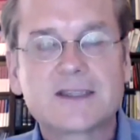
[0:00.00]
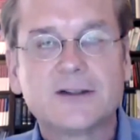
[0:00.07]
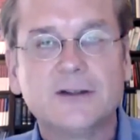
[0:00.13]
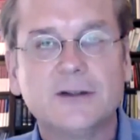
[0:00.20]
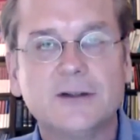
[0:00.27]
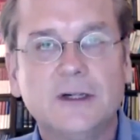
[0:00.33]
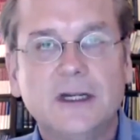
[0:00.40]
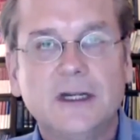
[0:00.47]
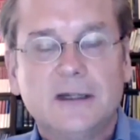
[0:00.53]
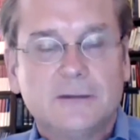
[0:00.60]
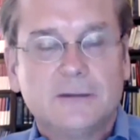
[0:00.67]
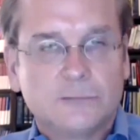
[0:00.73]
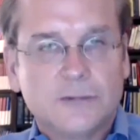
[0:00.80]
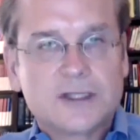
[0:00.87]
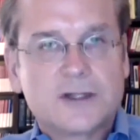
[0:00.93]
to
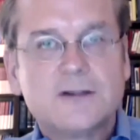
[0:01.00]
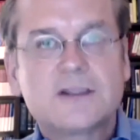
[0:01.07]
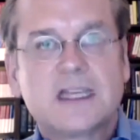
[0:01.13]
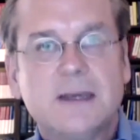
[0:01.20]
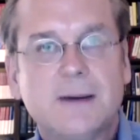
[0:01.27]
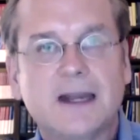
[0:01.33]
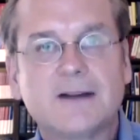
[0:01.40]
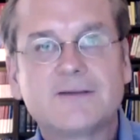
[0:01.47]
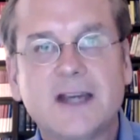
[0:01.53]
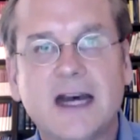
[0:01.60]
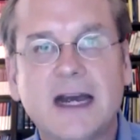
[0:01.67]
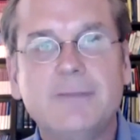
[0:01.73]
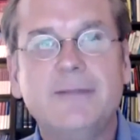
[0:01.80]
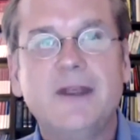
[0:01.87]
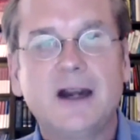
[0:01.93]
reduce the amount of
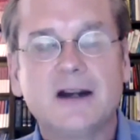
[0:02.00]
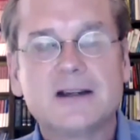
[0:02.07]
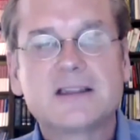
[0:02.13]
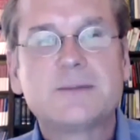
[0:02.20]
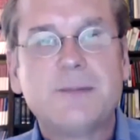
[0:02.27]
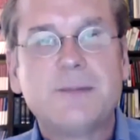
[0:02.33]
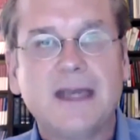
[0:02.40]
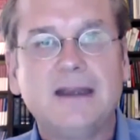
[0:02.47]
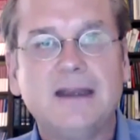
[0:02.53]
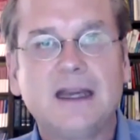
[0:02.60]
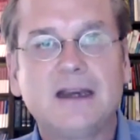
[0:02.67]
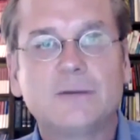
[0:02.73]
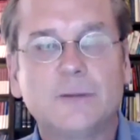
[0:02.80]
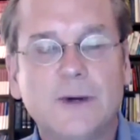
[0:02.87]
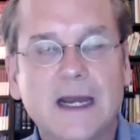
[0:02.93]
time they're
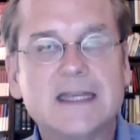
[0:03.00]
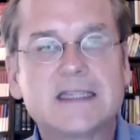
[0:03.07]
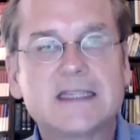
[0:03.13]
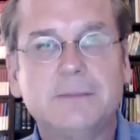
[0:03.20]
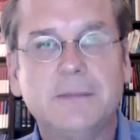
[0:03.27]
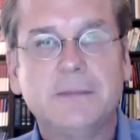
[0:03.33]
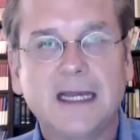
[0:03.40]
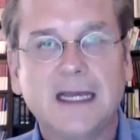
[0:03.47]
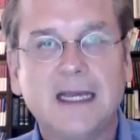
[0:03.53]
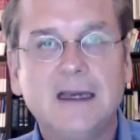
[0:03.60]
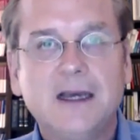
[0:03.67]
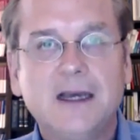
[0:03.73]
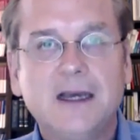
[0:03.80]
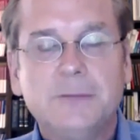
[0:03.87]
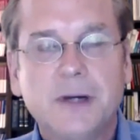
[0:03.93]
spending raising money,
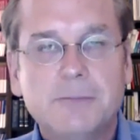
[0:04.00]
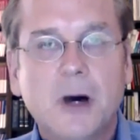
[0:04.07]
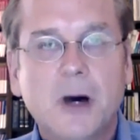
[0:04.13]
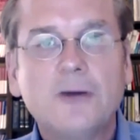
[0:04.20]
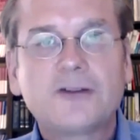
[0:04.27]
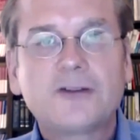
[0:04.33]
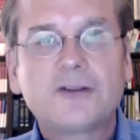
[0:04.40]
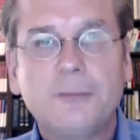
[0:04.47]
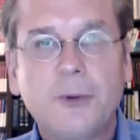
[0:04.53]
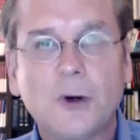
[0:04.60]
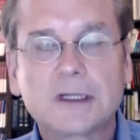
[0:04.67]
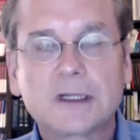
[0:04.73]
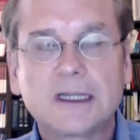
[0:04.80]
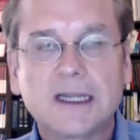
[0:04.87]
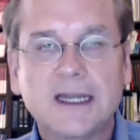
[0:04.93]
but most
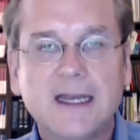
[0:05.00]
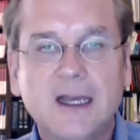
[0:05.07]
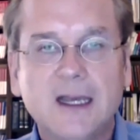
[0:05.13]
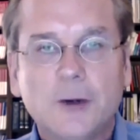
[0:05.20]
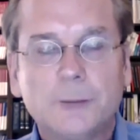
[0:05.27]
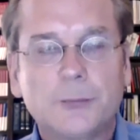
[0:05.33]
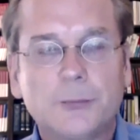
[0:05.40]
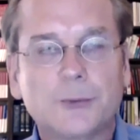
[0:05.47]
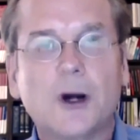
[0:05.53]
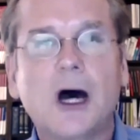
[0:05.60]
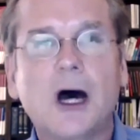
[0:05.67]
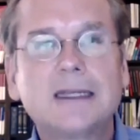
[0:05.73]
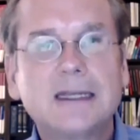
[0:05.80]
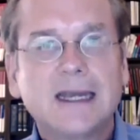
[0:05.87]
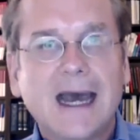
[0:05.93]
importantly,
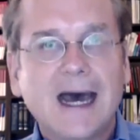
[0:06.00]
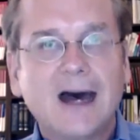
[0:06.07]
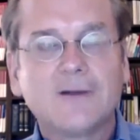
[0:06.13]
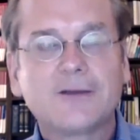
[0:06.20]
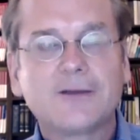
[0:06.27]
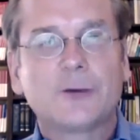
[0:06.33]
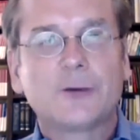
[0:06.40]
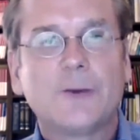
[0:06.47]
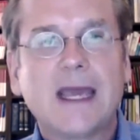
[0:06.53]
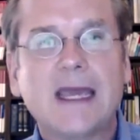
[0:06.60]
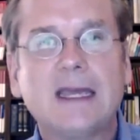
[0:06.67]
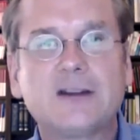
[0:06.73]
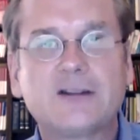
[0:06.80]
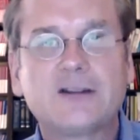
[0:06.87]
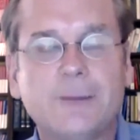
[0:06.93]
broaden out the
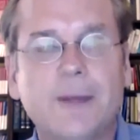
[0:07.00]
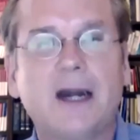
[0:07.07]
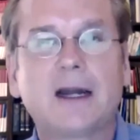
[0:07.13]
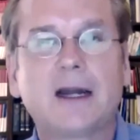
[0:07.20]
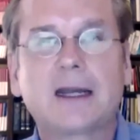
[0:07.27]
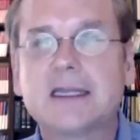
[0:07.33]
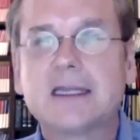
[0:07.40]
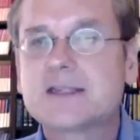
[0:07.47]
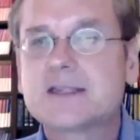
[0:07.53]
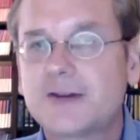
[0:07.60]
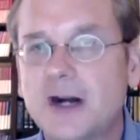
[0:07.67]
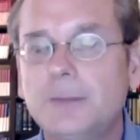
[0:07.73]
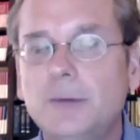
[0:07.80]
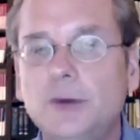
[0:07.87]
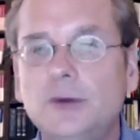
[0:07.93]
range of Americans
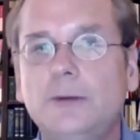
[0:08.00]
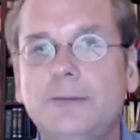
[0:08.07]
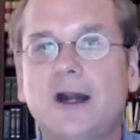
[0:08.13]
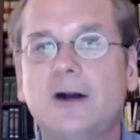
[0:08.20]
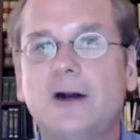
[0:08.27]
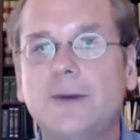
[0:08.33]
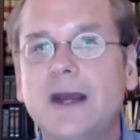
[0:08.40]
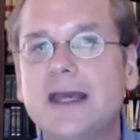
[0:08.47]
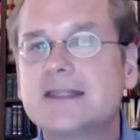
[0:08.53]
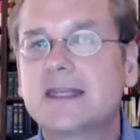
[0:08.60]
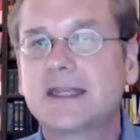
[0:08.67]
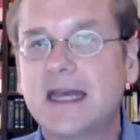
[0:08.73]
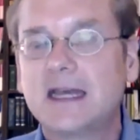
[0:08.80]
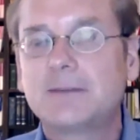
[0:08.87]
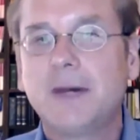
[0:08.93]
from whom they're raising that